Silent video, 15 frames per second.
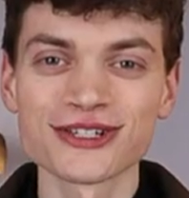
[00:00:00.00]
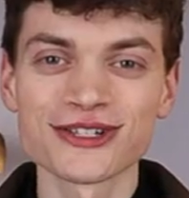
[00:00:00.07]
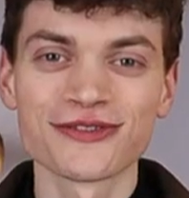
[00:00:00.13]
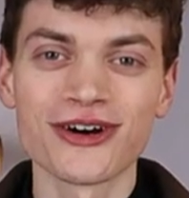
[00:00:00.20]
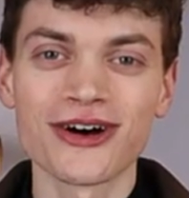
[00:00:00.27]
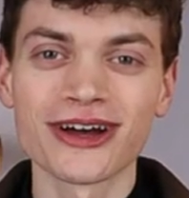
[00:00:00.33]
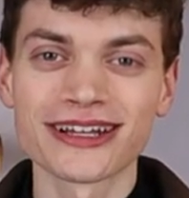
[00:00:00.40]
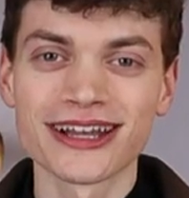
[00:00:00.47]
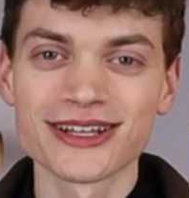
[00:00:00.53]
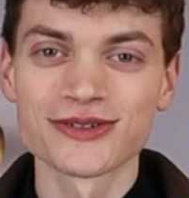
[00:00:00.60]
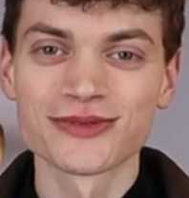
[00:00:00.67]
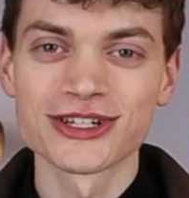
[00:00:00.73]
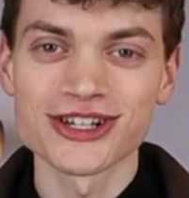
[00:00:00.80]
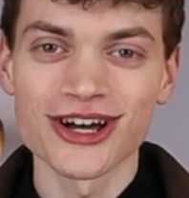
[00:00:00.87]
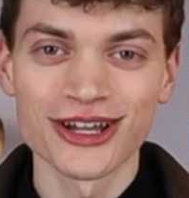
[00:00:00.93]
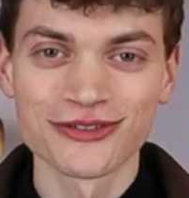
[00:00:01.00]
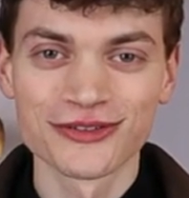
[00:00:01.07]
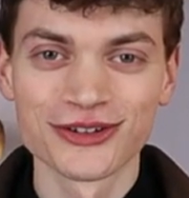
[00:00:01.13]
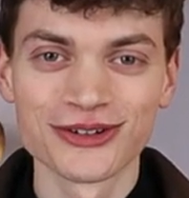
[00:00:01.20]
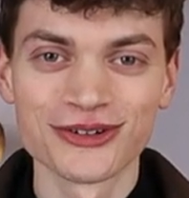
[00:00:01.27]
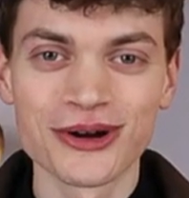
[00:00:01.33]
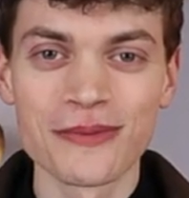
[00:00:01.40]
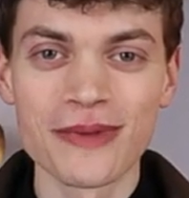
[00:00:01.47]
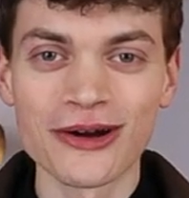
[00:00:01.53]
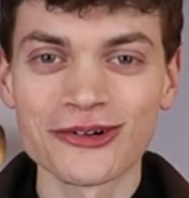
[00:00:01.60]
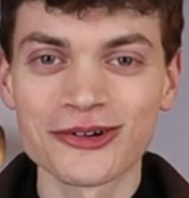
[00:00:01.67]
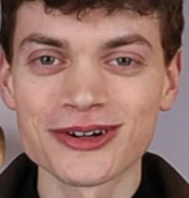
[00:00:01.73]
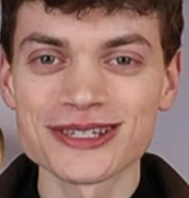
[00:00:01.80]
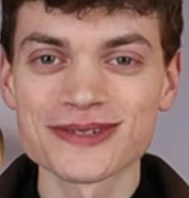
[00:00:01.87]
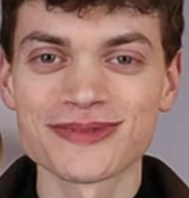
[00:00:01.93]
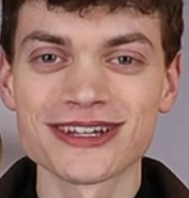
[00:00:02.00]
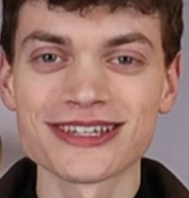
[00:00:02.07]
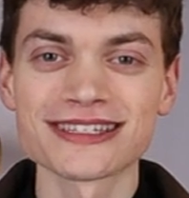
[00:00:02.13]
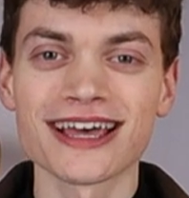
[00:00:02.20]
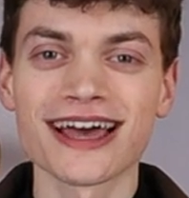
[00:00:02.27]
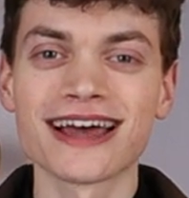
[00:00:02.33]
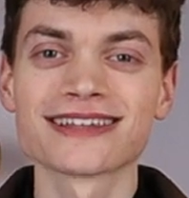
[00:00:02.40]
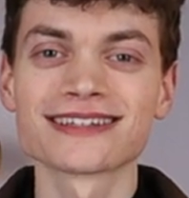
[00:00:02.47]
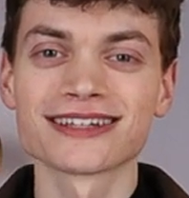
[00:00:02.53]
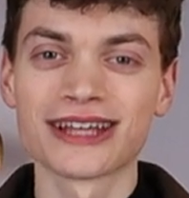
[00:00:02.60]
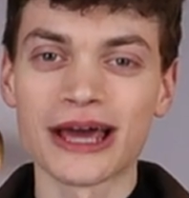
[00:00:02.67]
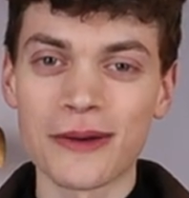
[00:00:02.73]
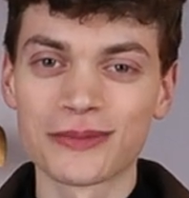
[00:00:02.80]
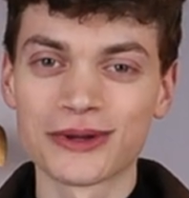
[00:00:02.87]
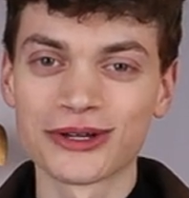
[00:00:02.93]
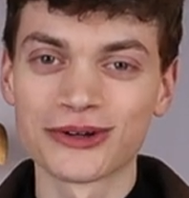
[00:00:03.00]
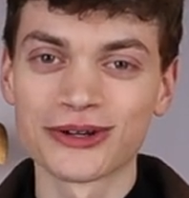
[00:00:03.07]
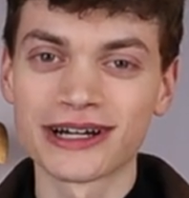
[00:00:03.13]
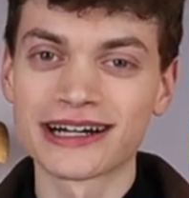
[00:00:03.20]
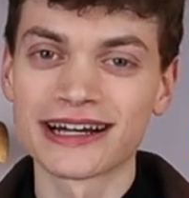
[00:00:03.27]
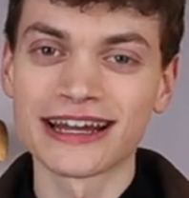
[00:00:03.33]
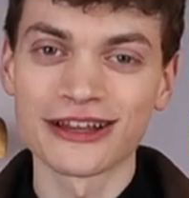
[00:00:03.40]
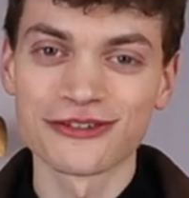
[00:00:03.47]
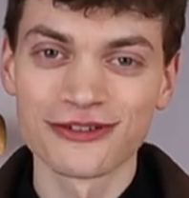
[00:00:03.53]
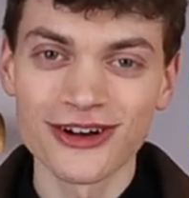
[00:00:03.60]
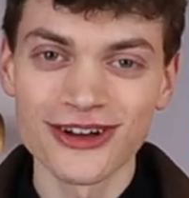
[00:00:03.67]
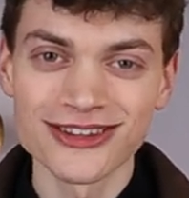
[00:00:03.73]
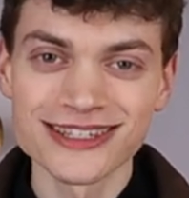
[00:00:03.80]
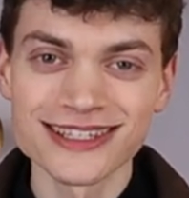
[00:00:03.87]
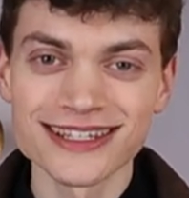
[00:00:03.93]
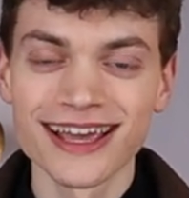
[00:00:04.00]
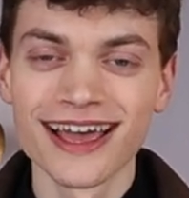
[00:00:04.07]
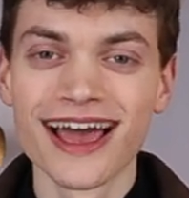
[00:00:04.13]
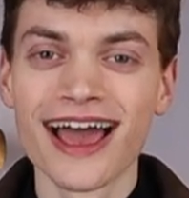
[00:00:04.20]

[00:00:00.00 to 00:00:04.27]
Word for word: first of all I'd like to wish all of you a Merry Christmas and a Happy New Year in advance.